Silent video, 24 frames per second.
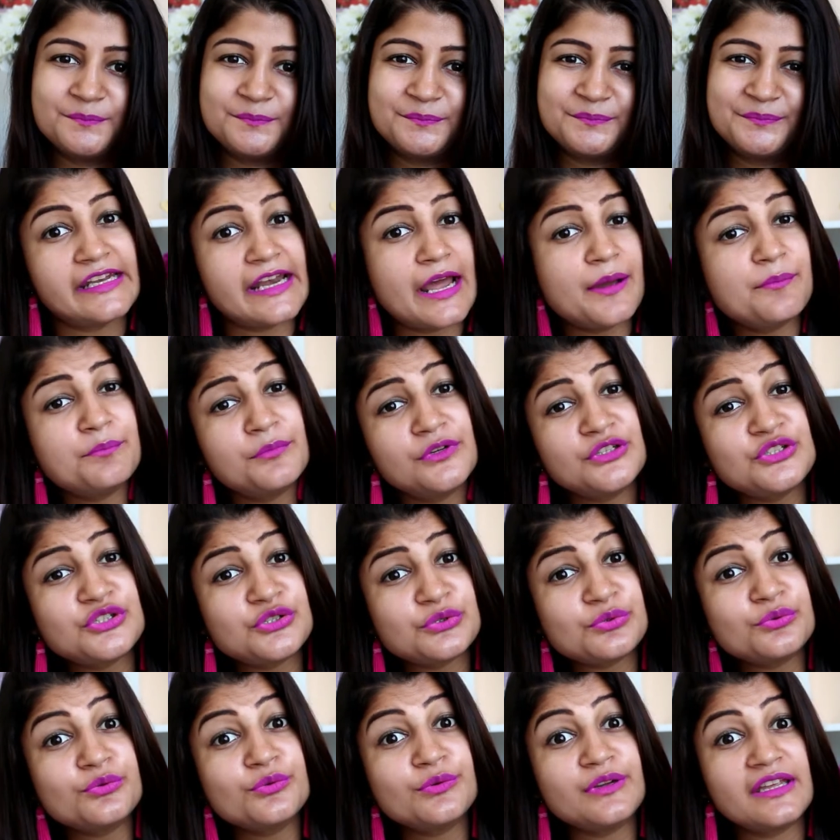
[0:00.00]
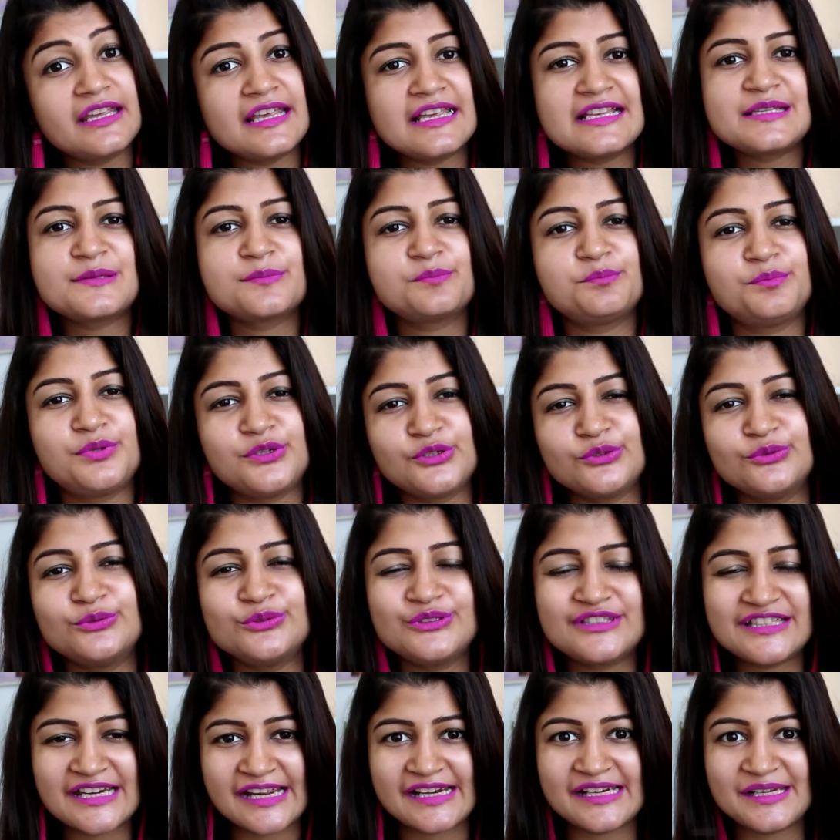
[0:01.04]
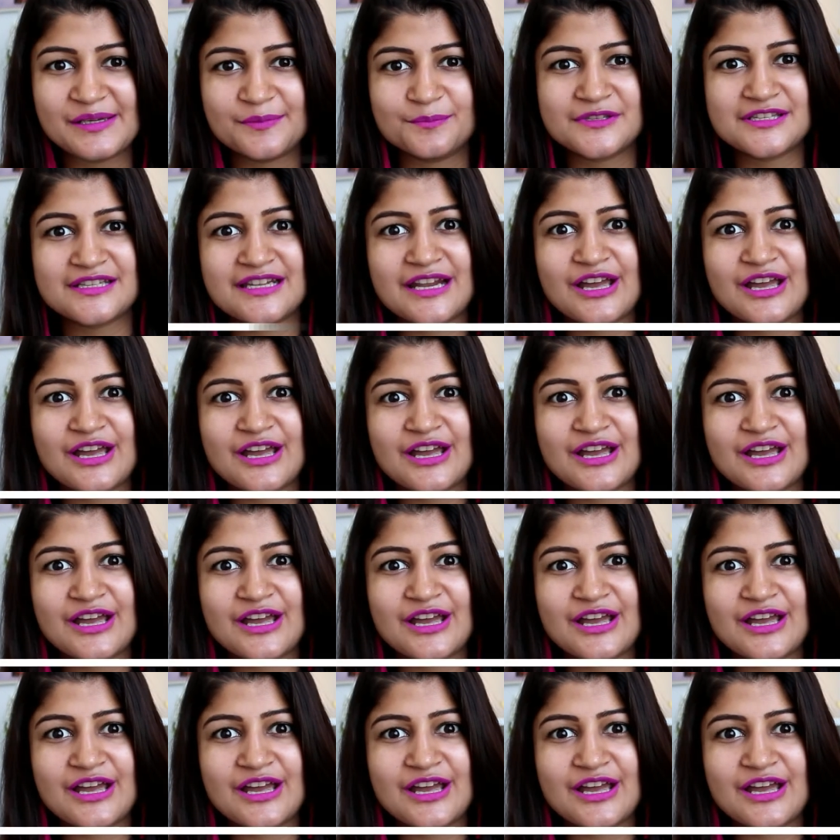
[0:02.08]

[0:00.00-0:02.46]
Number two is blue denims.